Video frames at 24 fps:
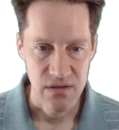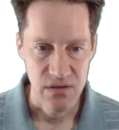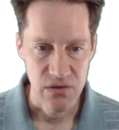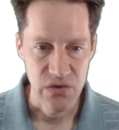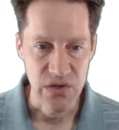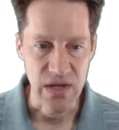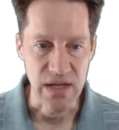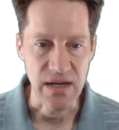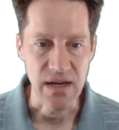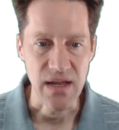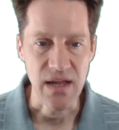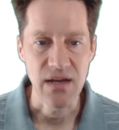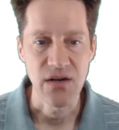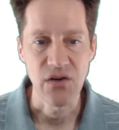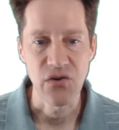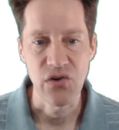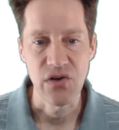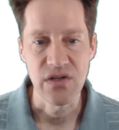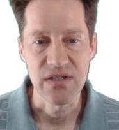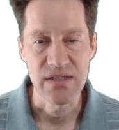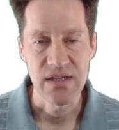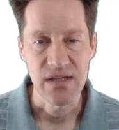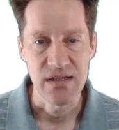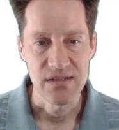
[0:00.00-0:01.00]
You get
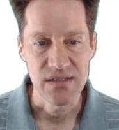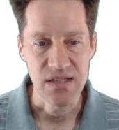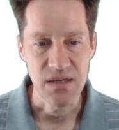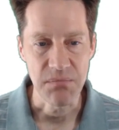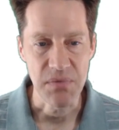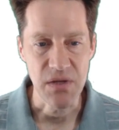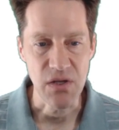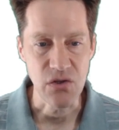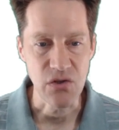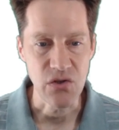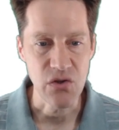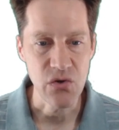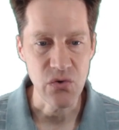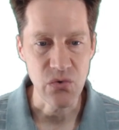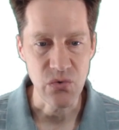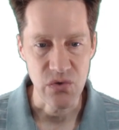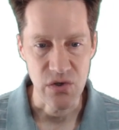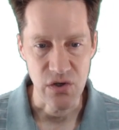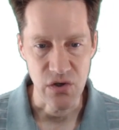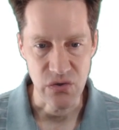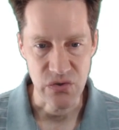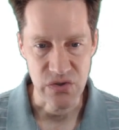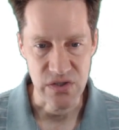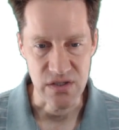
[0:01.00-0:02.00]
increased CPU
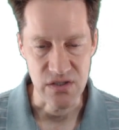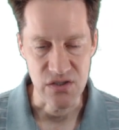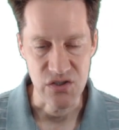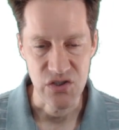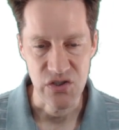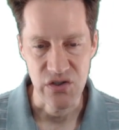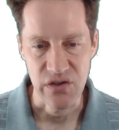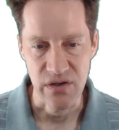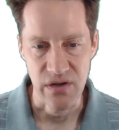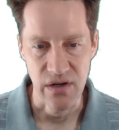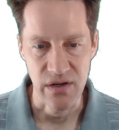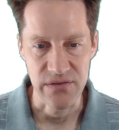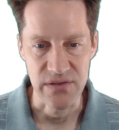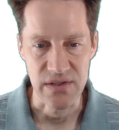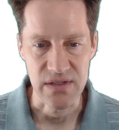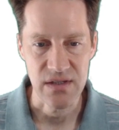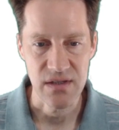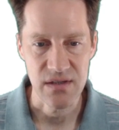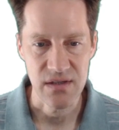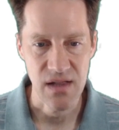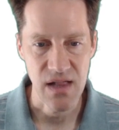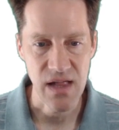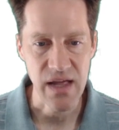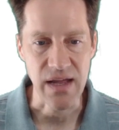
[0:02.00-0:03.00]
usage on the
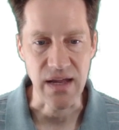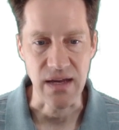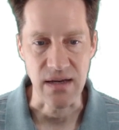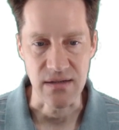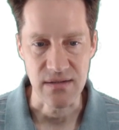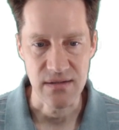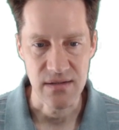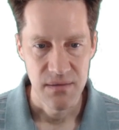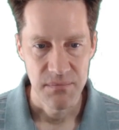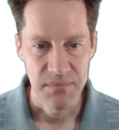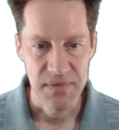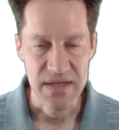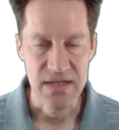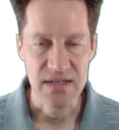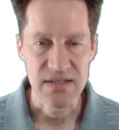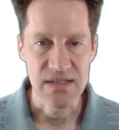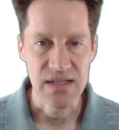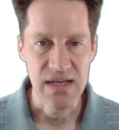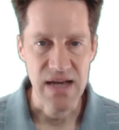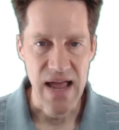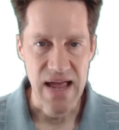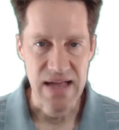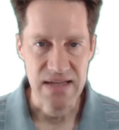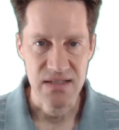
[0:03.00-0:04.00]
client because
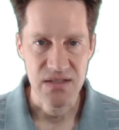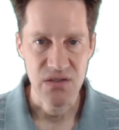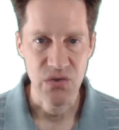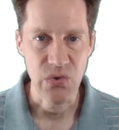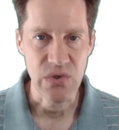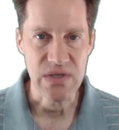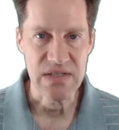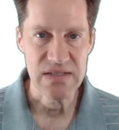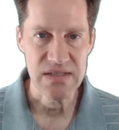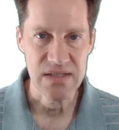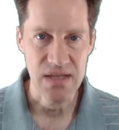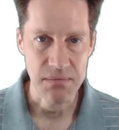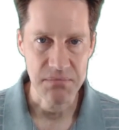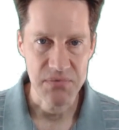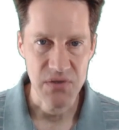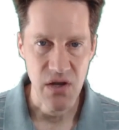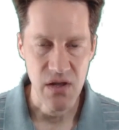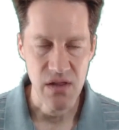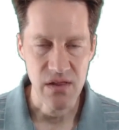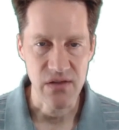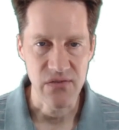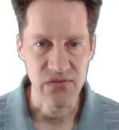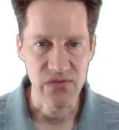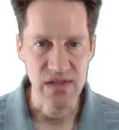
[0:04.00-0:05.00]
it has to accept
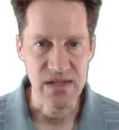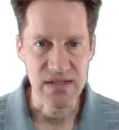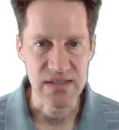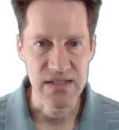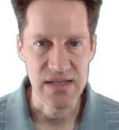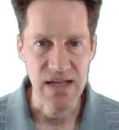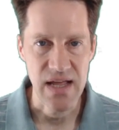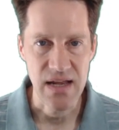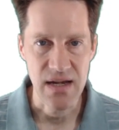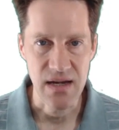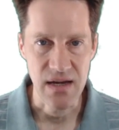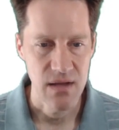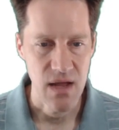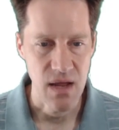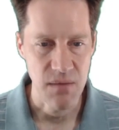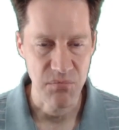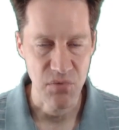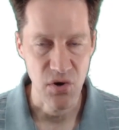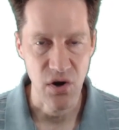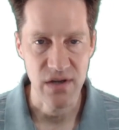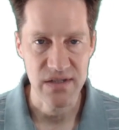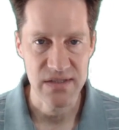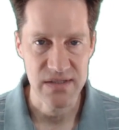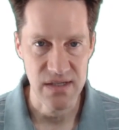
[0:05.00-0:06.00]
all of this data and
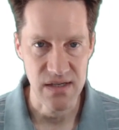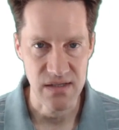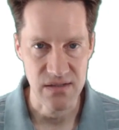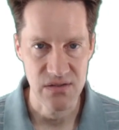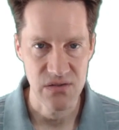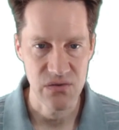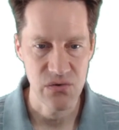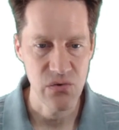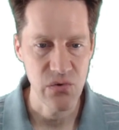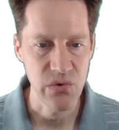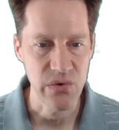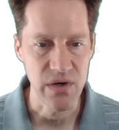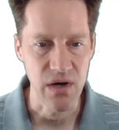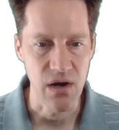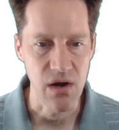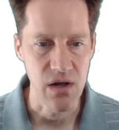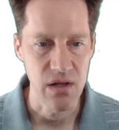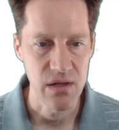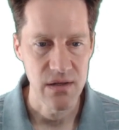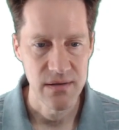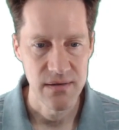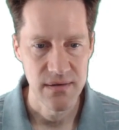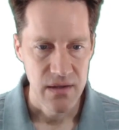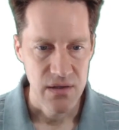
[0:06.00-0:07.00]
process through it
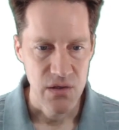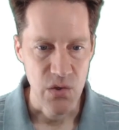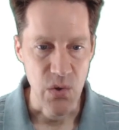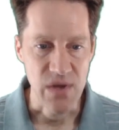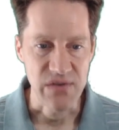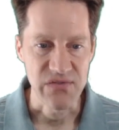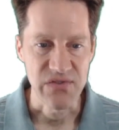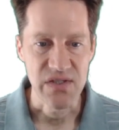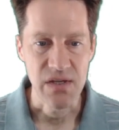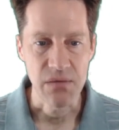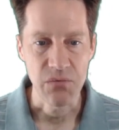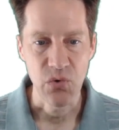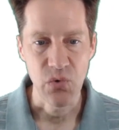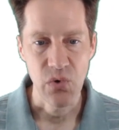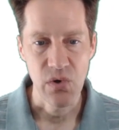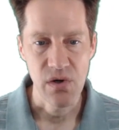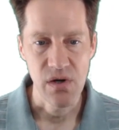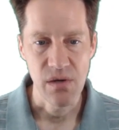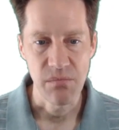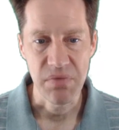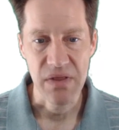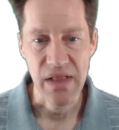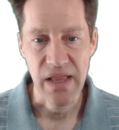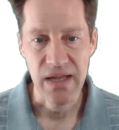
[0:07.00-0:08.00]
all. You have some
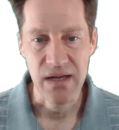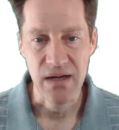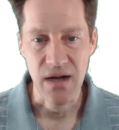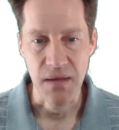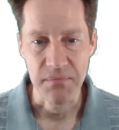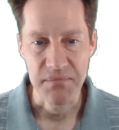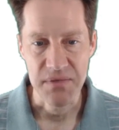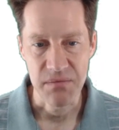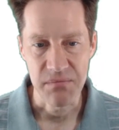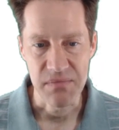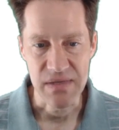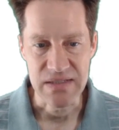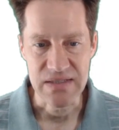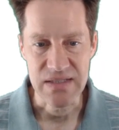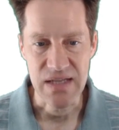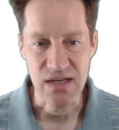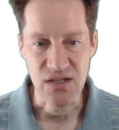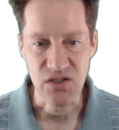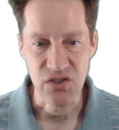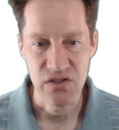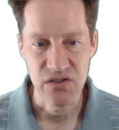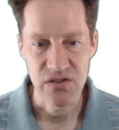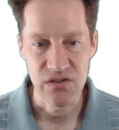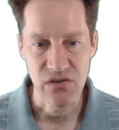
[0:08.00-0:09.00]
query plan
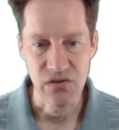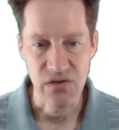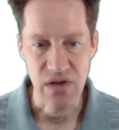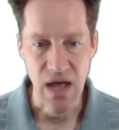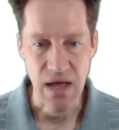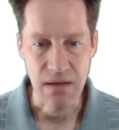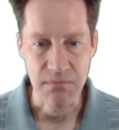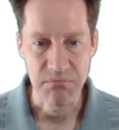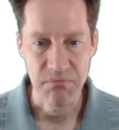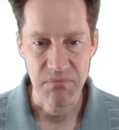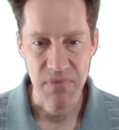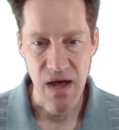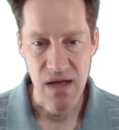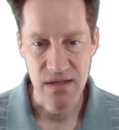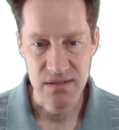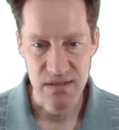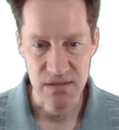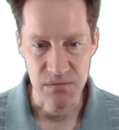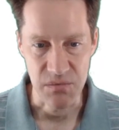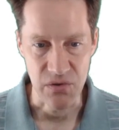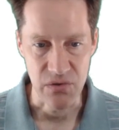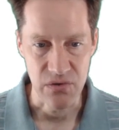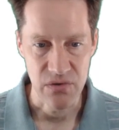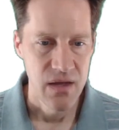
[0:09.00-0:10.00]
optimizations are not
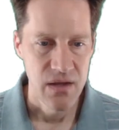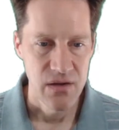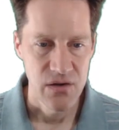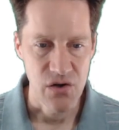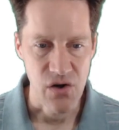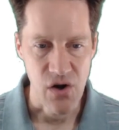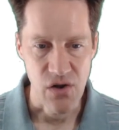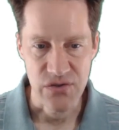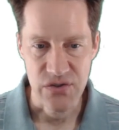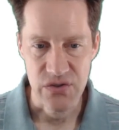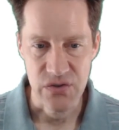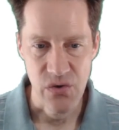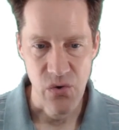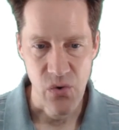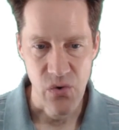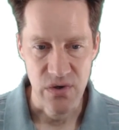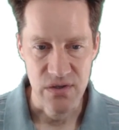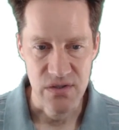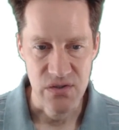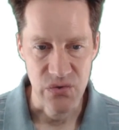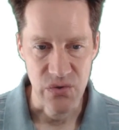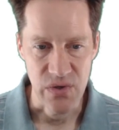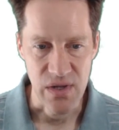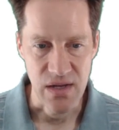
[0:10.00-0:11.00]
possible. You're also
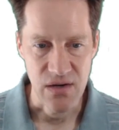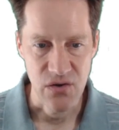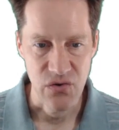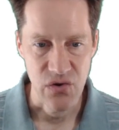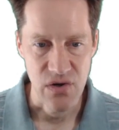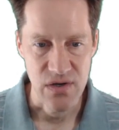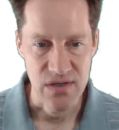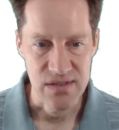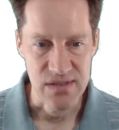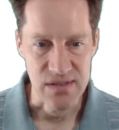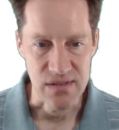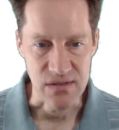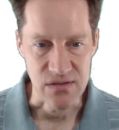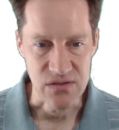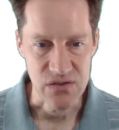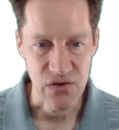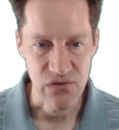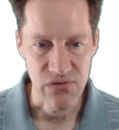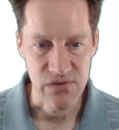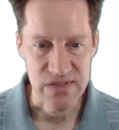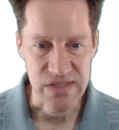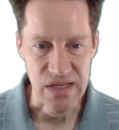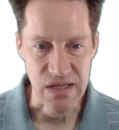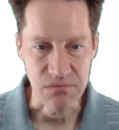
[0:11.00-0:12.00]
going to increase
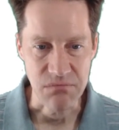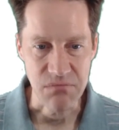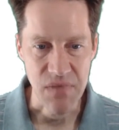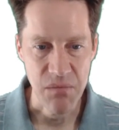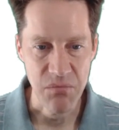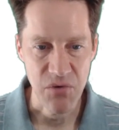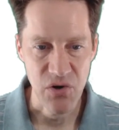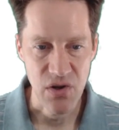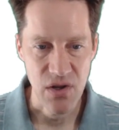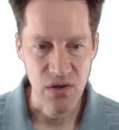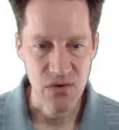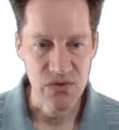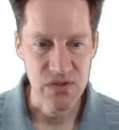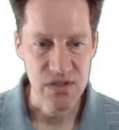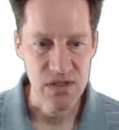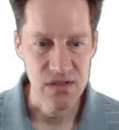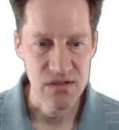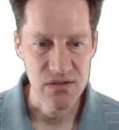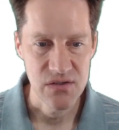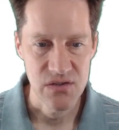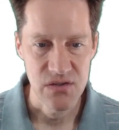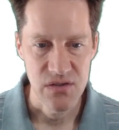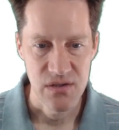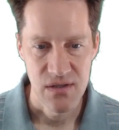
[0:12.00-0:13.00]
server-side memory
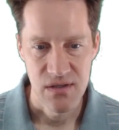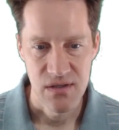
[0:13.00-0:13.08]
usage.